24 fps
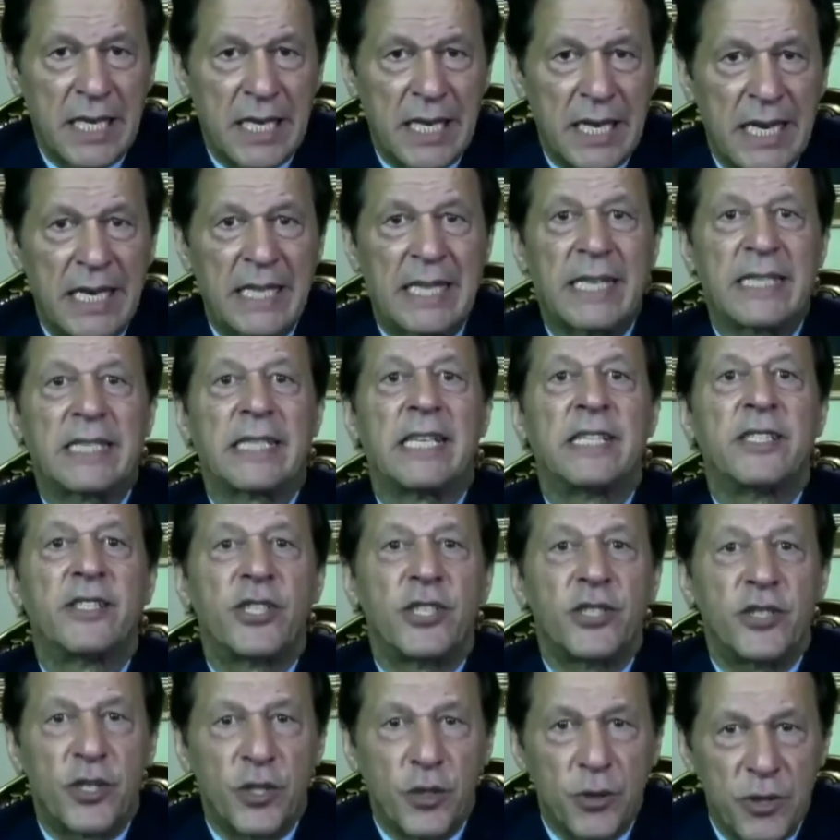it has
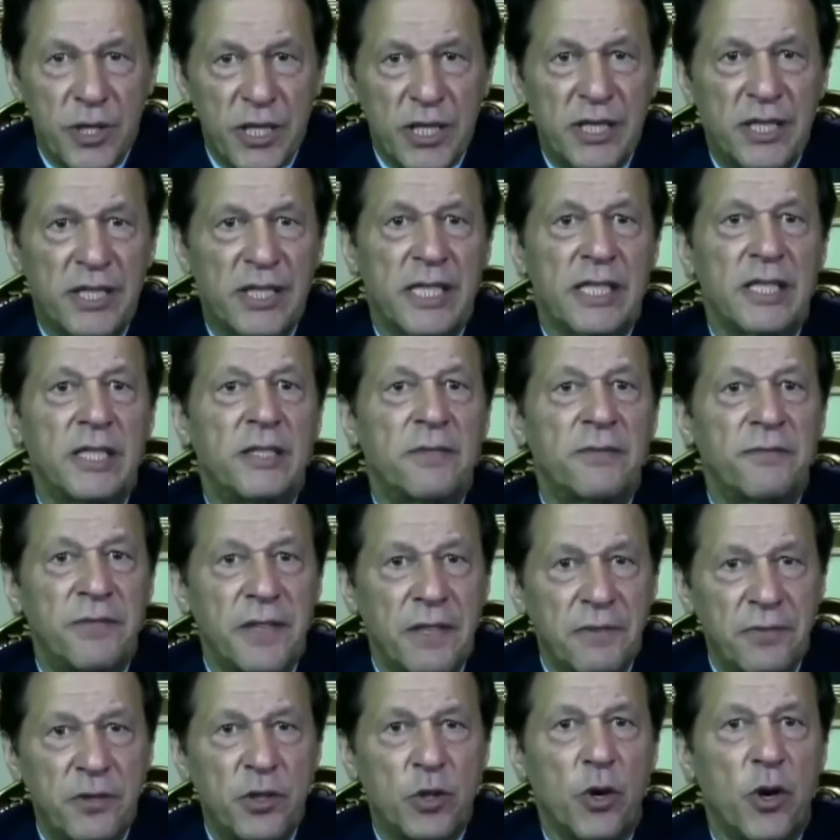instituted since
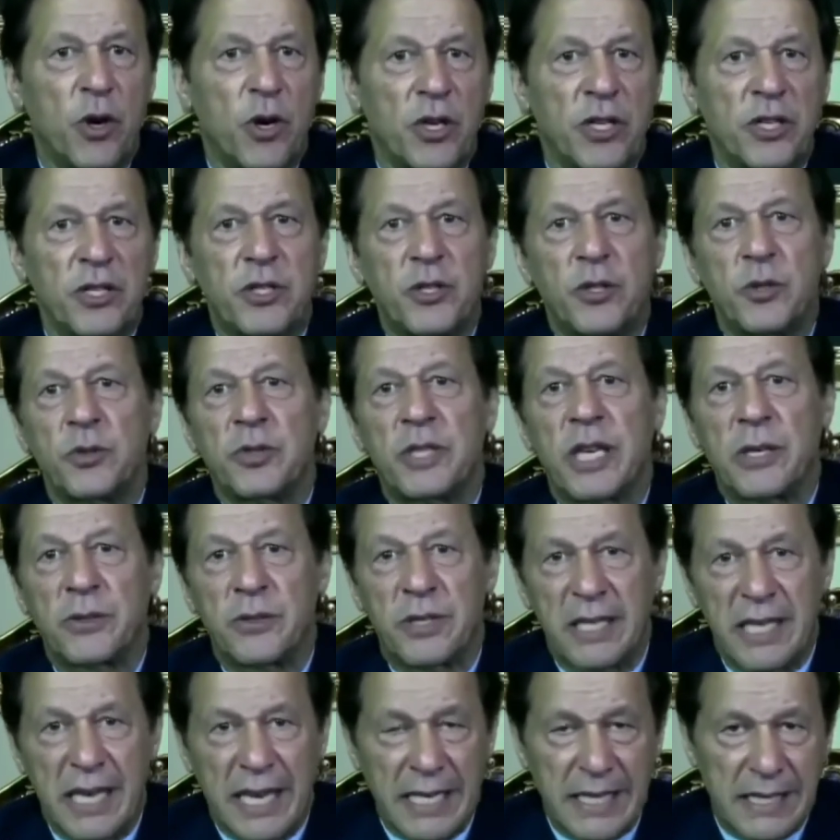5th August
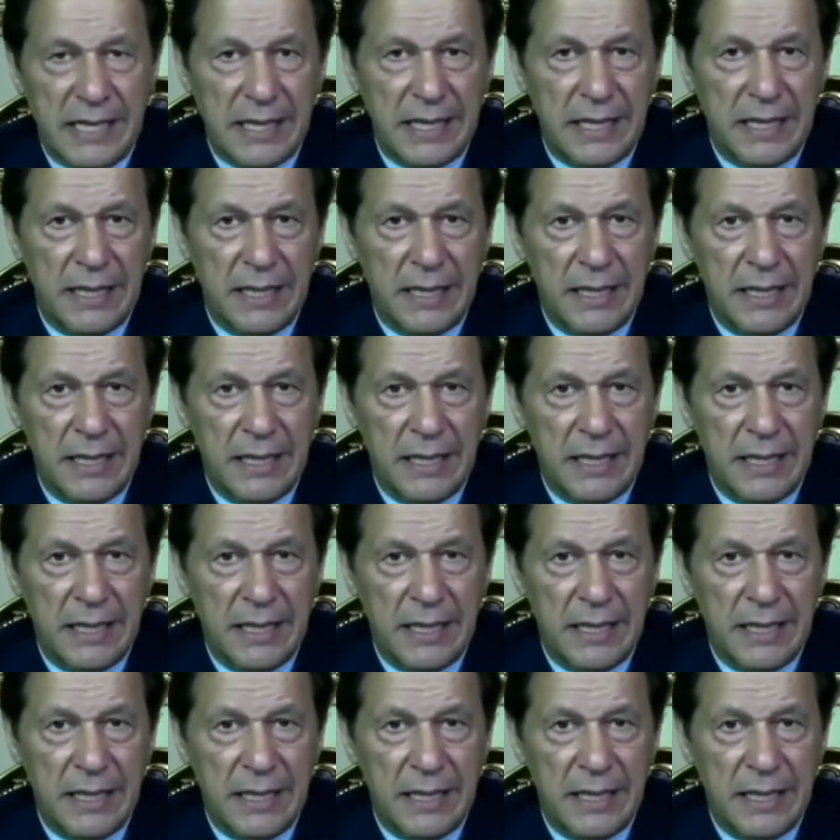2019,